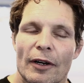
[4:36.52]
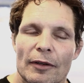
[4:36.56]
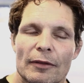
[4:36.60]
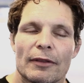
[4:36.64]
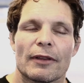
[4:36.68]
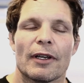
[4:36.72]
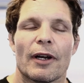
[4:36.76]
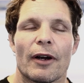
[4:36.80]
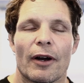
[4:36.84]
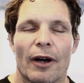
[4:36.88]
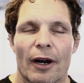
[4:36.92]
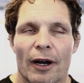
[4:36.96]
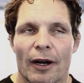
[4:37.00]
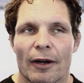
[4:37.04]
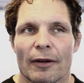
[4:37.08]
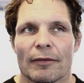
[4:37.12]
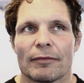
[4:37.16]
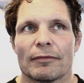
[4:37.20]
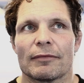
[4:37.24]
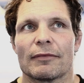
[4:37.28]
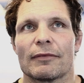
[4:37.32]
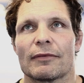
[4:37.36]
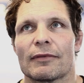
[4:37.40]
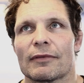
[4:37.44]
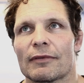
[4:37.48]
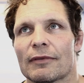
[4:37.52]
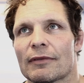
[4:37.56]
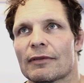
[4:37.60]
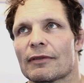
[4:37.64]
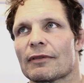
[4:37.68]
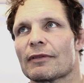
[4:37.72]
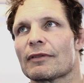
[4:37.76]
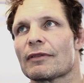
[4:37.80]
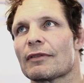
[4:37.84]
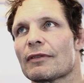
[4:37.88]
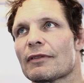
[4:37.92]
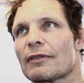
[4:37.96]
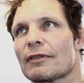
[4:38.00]
there are
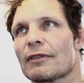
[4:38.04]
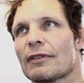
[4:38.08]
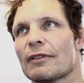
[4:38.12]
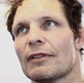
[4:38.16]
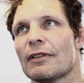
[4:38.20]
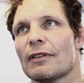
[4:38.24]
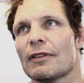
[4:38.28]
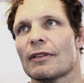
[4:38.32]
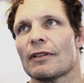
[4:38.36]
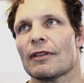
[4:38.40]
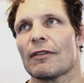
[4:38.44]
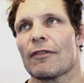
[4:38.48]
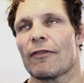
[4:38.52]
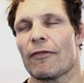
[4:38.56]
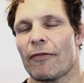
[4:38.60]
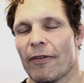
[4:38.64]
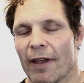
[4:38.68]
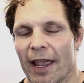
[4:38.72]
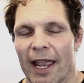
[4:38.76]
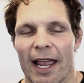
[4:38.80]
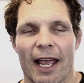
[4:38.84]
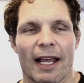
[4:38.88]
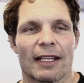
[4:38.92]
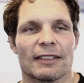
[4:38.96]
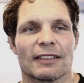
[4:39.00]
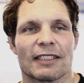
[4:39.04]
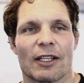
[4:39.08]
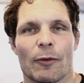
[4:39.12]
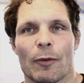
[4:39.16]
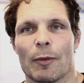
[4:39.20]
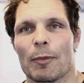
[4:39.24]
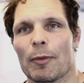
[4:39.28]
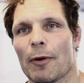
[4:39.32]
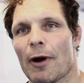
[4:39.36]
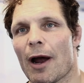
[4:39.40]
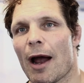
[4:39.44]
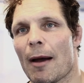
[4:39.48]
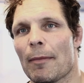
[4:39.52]
fans that
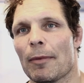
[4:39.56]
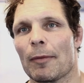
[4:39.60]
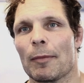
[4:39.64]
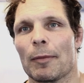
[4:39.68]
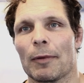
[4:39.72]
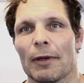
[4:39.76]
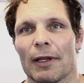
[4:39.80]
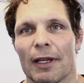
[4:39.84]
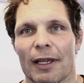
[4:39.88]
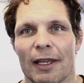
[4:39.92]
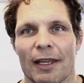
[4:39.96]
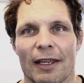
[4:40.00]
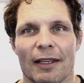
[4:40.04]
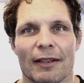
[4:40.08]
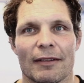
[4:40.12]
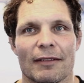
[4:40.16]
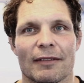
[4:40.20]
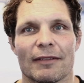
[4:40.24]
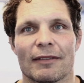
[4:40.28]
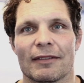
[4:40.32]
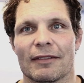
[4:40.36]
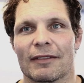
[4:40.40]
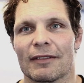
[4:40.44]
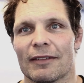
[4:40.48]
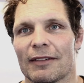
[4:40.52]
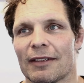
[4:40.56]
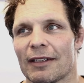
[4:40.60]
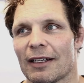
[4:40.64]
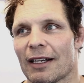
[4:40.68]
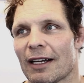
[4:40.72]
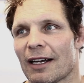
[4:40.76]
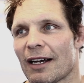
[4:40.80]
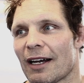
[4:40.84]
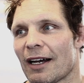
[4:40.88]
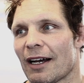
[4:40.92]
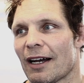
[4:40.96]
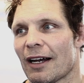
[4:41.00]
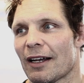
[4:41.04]
would probably
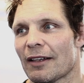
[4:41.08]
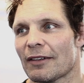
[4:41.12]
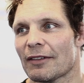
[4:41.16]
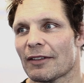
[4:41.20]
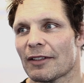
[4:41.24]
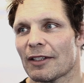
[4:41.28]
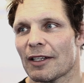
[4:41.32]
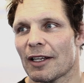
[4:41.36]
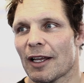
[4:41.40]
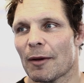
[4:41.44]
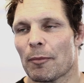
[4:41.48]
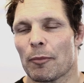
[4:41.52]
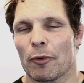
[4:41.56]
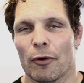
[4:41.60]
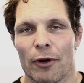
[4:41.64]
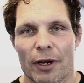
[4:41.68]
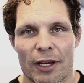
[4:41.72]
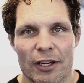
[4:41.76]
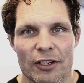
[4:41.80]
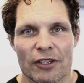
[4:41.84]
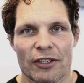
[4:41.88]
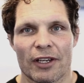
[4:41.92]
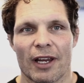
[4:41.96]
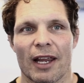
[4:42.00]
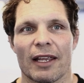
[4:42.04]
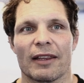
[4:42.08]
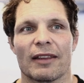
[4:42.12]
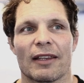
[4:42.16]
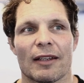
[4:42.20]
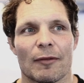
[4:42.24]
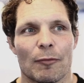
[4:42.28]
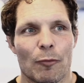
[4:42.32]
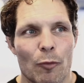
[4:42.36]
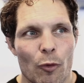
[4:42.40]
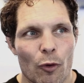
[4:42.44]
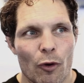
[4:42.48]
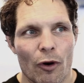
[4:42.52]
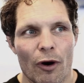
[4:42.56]
appreciate the
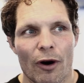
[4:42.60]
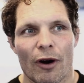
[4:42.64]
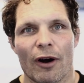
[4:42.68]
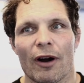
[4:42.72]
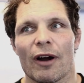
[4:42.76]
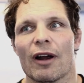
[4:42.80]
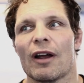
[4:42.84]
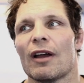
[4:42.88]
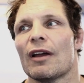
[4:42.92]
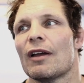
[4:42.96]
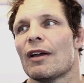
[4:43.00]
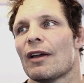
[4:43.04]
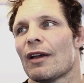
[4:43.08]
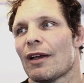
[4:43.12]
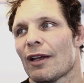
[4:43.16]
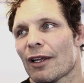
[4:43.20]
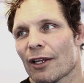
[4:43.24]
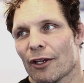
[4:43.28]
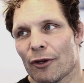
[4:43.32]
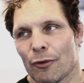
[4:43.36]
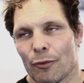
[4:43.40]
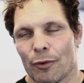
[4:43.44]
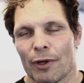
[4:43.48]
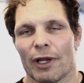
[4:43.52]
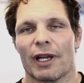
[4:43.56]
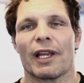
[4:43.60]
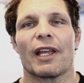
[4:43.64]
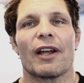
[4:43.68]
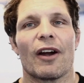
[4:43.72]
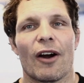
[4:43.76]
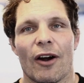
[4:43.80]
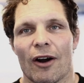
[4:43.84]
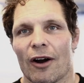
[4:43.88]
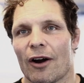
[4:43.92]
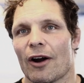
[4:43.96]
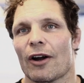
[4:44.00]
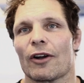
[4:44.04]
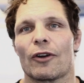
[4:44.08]
more gritty,
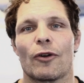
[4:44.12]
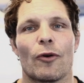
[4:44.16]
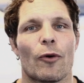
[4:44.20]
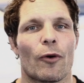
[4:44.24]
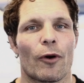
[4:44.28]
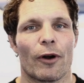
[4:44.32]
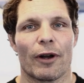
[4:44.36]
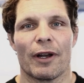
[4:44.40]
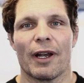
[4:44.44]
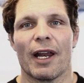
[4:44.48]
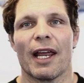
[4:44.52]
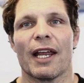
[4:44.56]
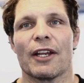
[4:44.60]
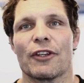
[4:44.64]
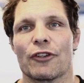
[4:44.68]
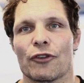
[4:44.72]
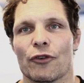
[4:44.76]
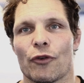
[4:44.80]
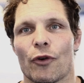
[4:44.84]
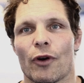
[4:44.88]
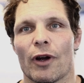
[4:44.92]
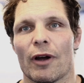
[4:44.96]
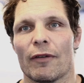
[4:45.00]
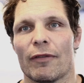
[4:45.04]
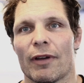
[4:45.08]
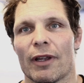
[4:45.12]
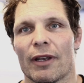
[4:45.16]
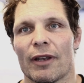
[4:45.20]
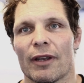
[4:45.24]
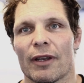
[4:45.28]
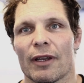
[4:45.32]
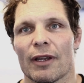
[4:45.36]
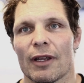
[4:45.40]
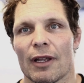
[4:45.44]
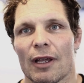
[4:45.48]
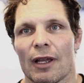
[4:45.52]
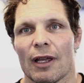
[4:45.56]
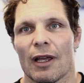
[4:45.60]
hardcore nature of it
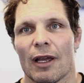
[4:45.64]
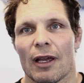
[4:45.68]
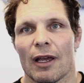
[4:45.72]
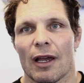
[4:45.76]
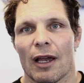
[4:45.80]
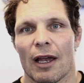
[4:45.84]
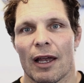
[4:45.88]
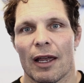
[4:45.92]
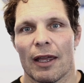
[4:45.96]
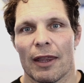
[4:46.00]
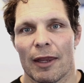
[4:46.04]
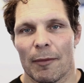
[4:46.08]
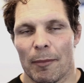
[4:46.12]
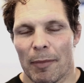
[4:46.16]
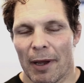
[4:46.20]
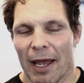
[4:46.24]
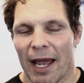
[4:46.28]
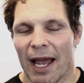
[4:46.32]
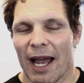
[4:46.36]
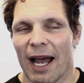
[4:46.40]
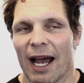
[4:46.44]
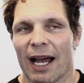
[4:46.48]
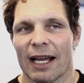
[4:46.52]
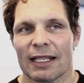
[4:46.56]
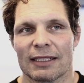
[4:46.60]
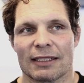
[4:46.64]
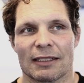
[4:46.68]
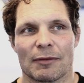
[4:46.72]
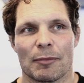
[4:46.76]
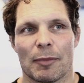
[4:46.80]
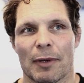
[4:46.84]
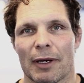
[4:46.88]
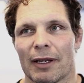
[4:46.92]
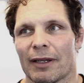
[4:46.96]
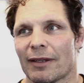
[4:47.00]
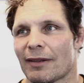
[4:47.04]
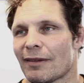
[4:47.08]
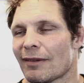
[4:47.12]
in the past,
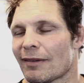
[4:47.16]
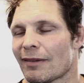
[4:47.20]
but